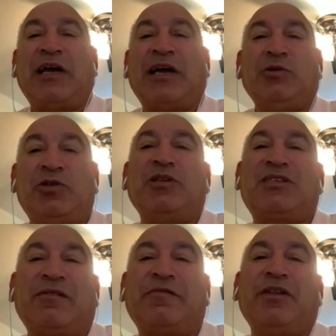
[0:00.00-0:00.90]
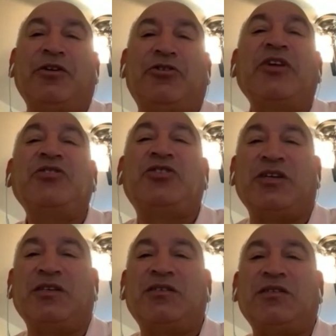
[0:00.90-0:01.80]
actually doing the stuff in
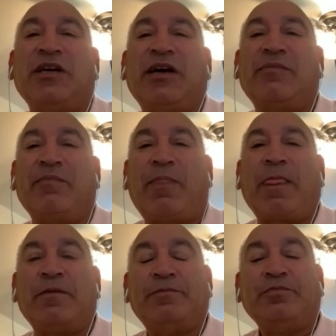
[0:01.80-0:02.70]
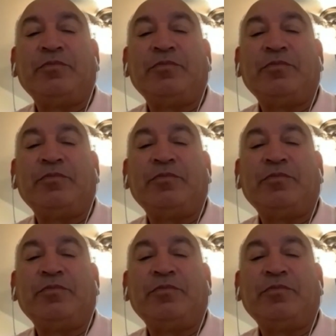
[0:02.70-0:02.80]
the trenches. Yeah.